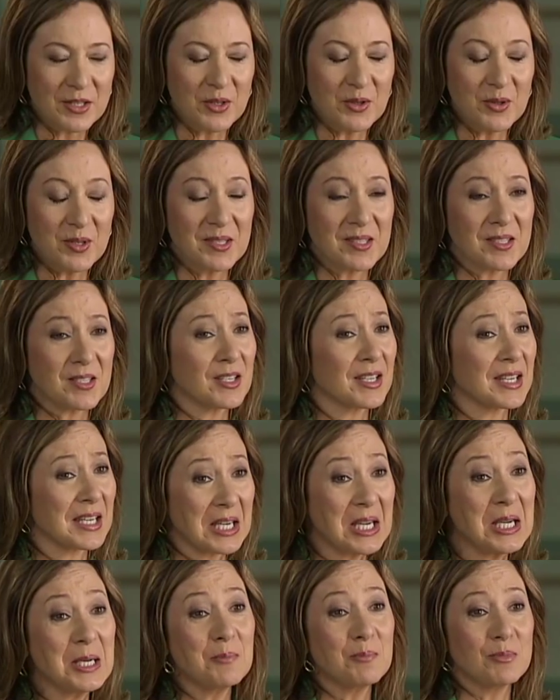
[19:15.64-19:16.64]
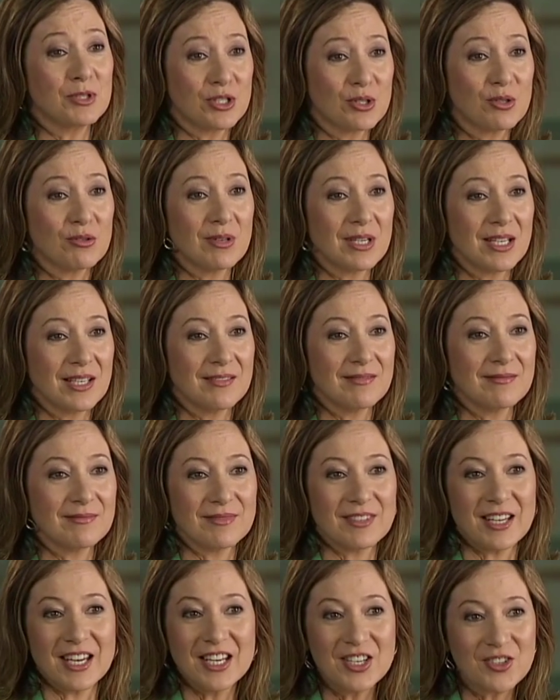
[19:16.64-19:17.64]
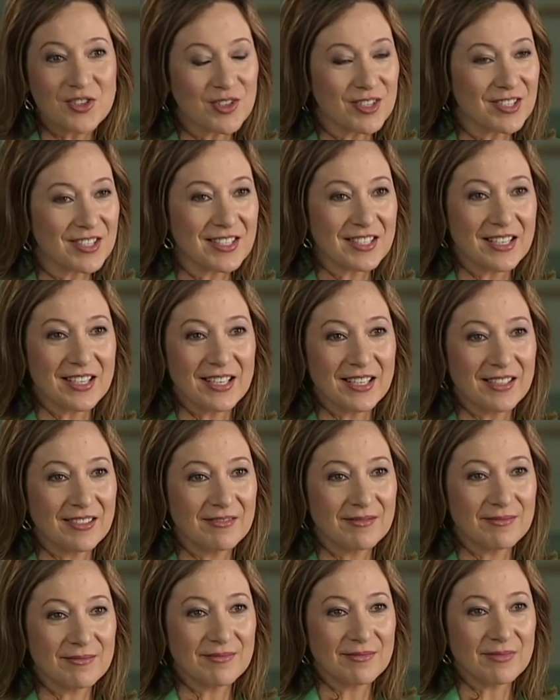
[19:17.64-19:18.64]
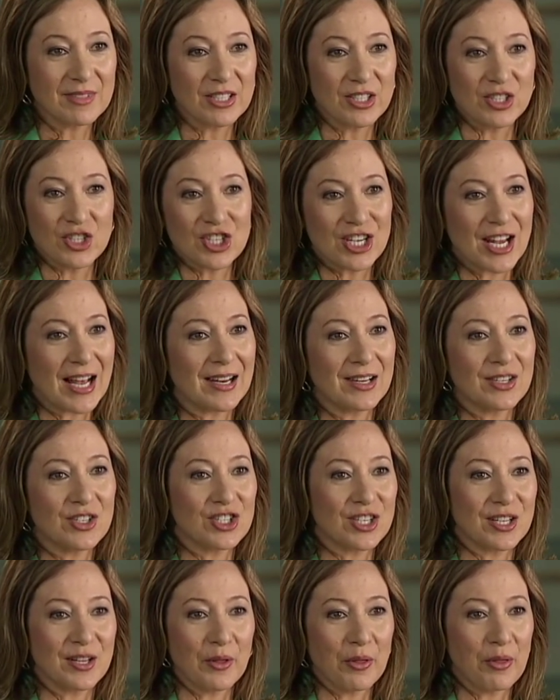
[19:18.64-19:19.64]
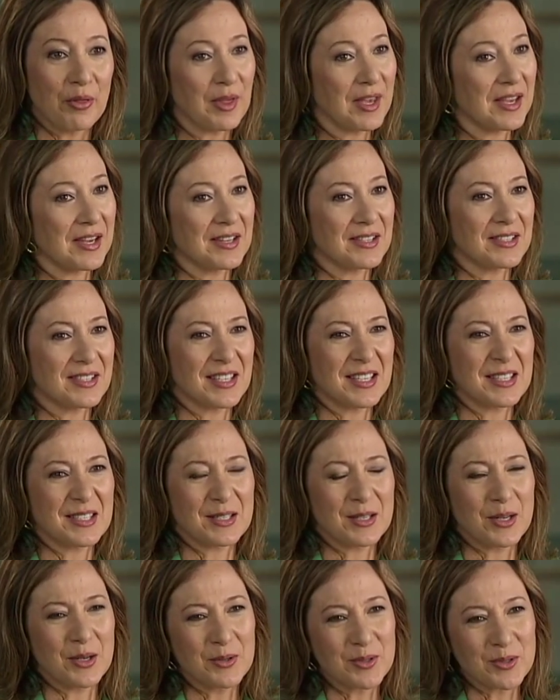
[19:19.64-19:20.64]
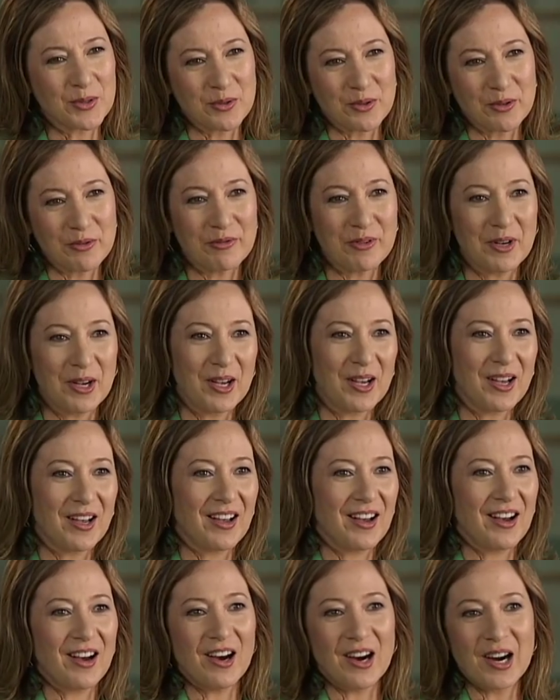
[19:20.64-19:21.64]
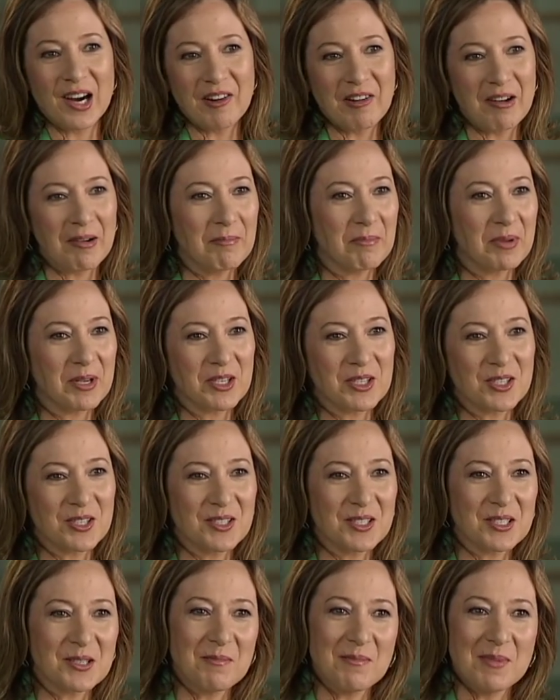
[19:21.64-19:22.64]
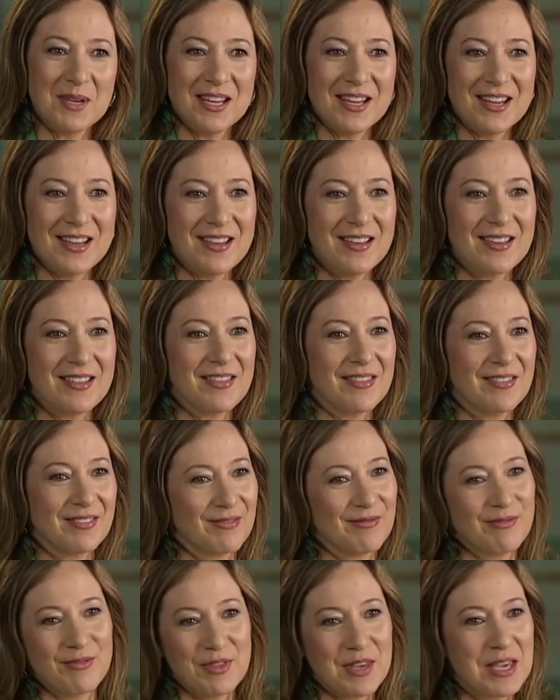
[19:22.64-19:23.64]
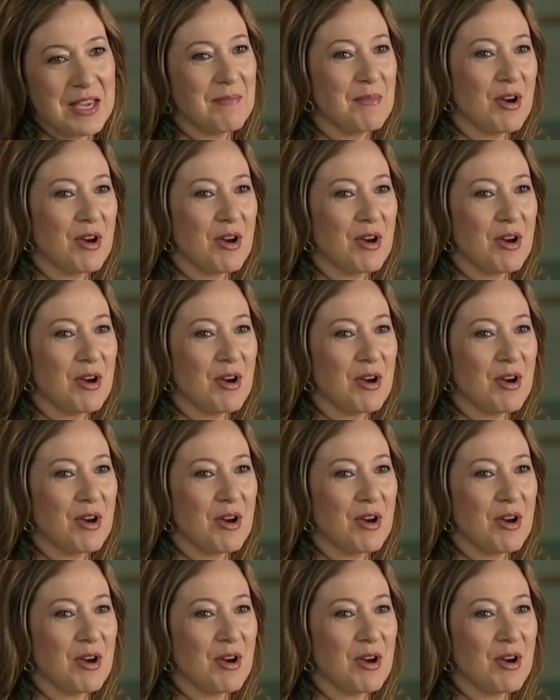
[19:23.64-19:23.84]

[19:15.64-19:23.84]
you is to keep doing interesting and challenging things. There's no sort of higher ambition to be no. the